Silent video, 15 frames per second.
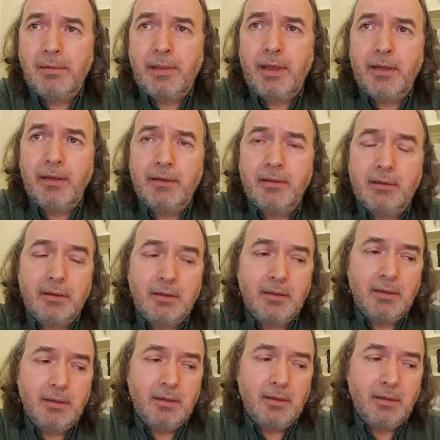Then,
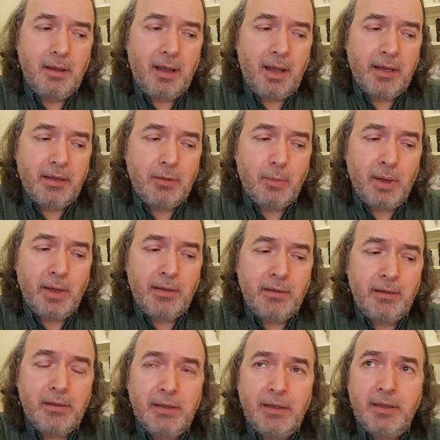like
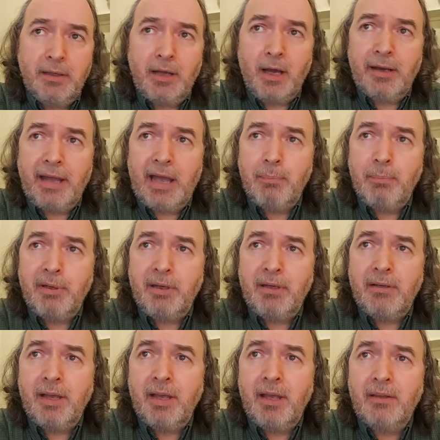one in unhappy
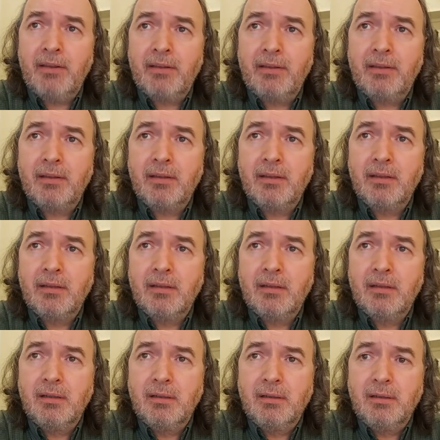death,
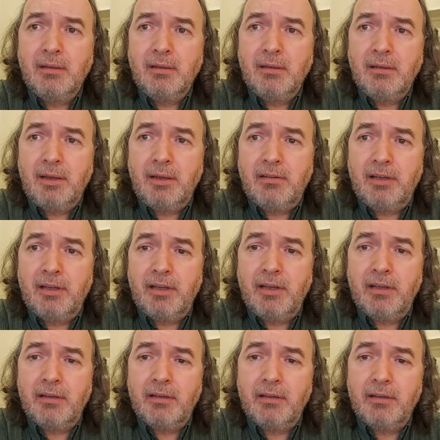he
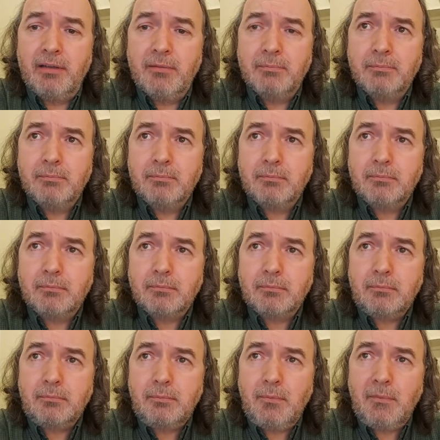turned,
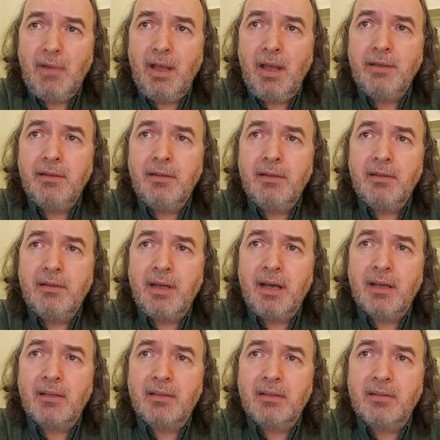and in the
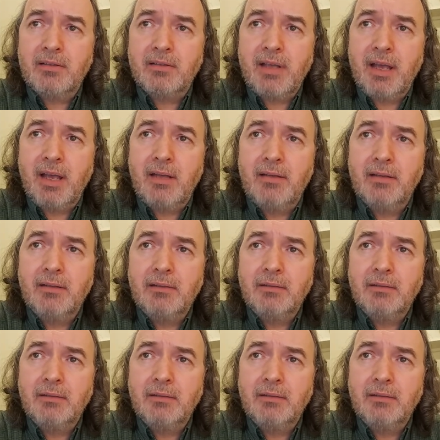darkness said,